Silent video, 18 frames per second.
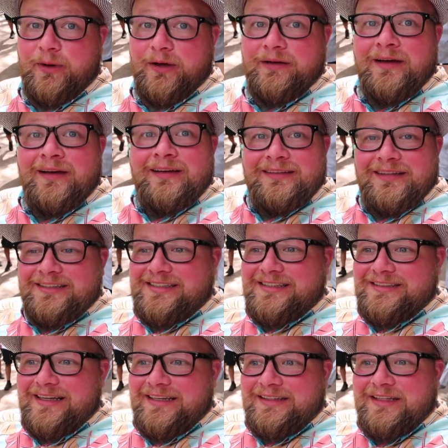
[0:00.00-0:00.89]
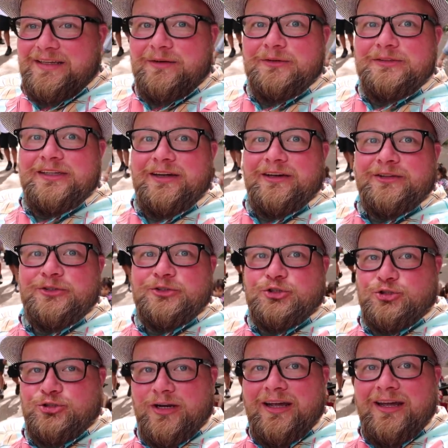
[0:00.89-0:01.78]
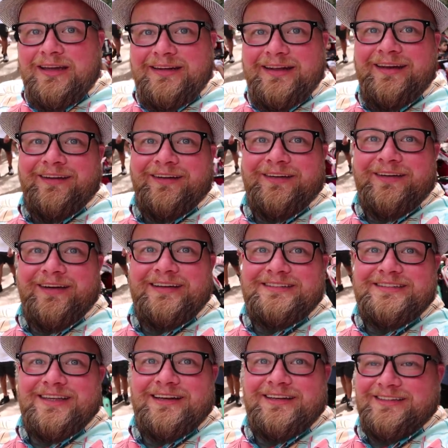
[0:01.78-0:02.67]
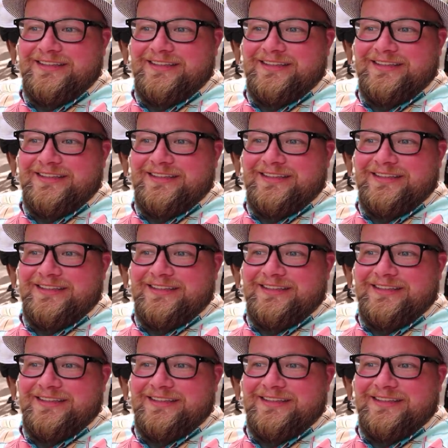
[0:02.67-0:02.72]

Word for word: but this is like the only other train here at uh,